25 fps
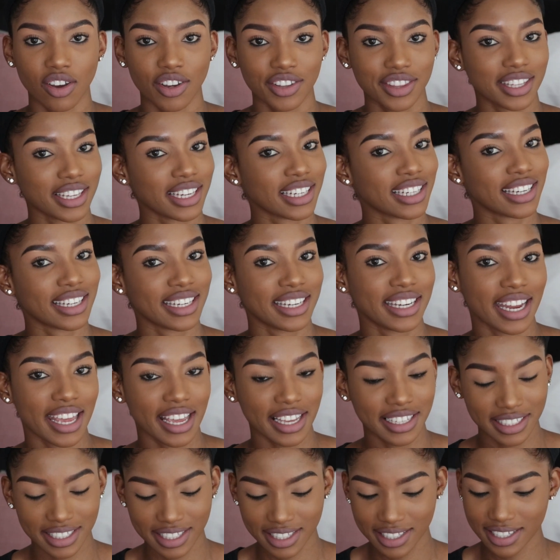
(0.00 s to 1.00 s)
or the
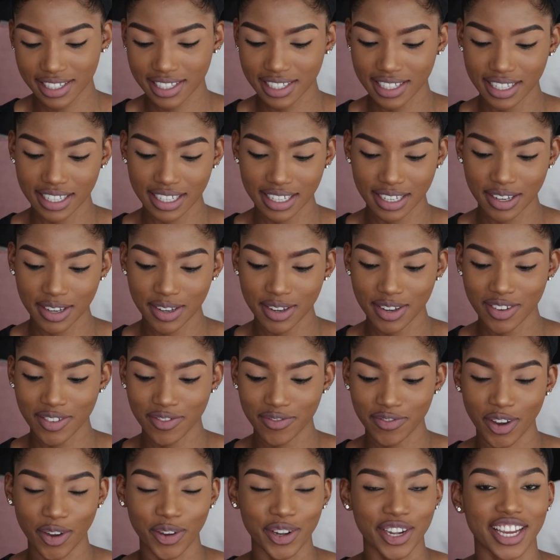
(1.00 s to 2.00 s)
next
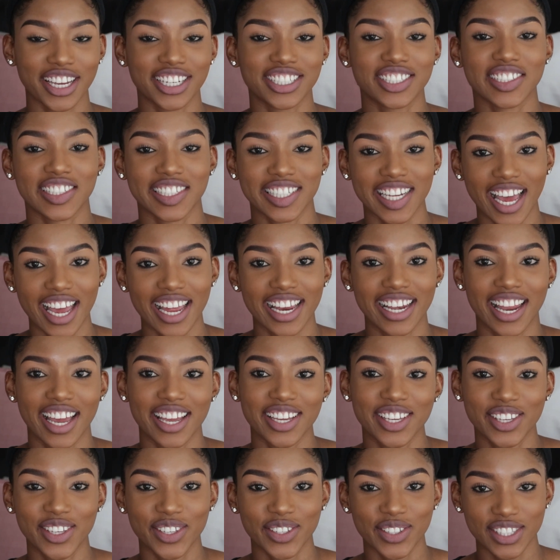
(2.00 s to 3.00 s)
foundation I
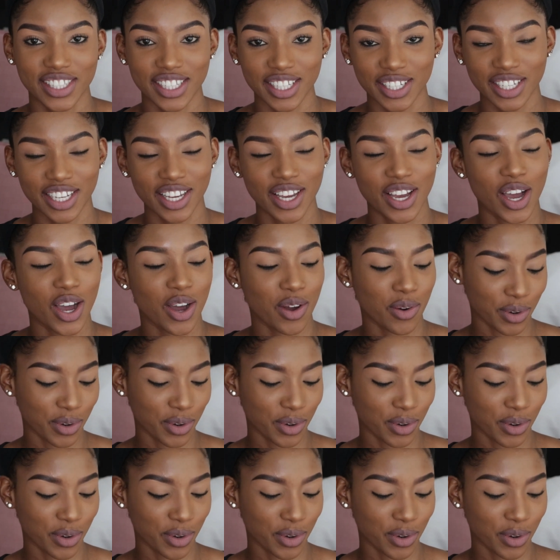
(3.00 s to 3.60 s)
like using,